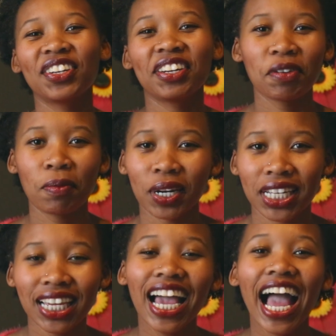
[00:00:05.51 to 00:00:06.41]

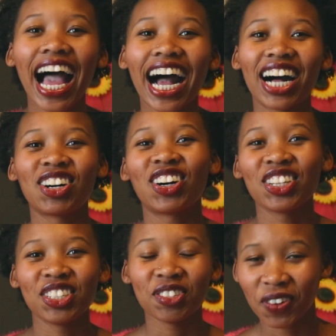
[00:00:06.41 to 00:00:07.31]
everybody, how are
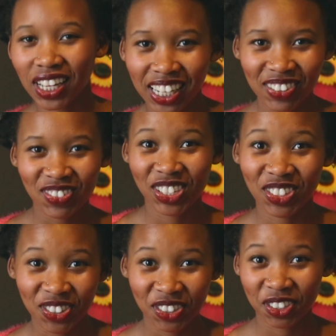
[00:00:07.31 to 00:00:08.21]
you? Welcome
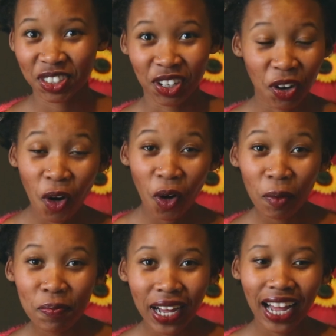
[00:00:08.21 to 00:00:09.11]
to Thulz
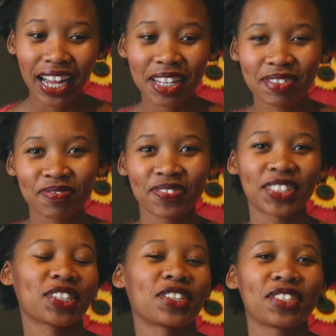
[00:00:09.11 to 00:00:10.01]
and
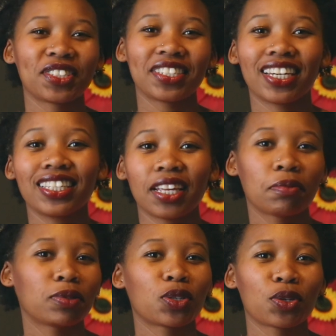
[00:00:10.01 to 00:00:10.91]
so today's
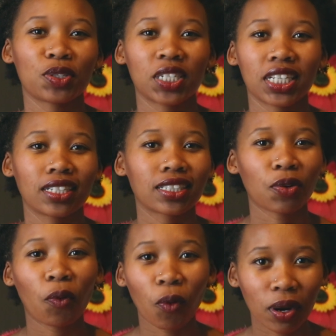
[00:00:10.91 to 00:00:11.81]
episode is
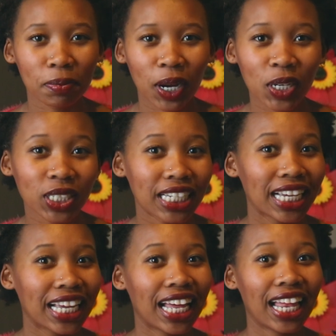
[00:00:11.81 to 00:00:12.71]
all about
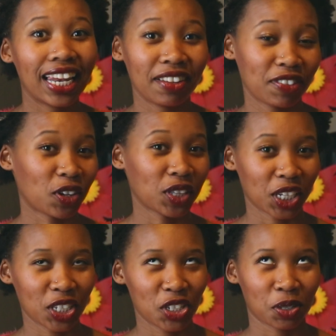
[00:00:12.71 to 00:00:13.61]
living on the
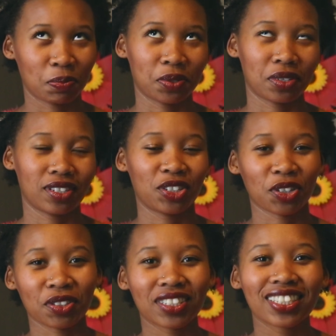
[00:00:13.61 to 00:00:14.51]
edge.
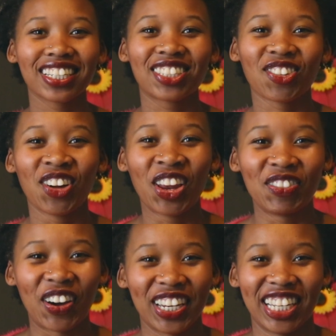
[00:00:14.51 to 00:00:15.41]
Jokes, it's all
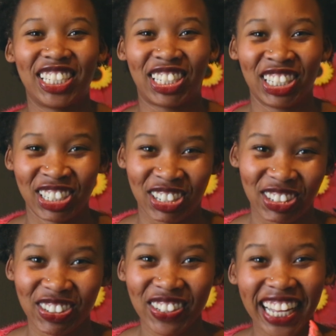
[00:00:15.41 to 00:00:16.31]
about edge
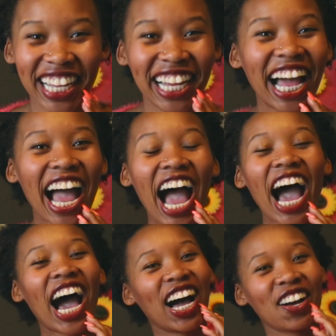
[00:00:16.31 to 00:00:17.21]
control. So
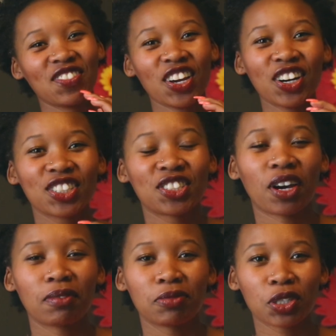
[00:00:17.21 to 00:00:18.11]

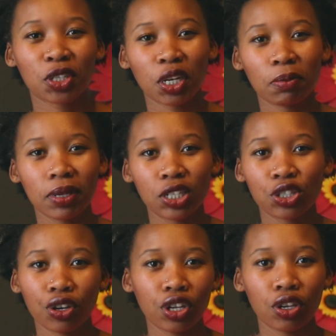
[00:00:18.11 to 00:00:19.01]
I'm just gonna be
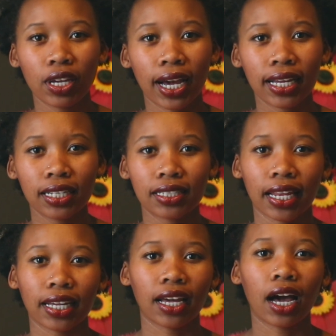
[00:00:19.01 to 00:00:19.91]
showing you guys
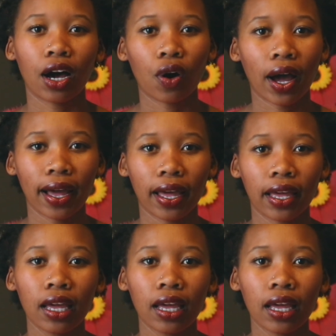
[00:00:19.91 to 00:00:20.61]
like how I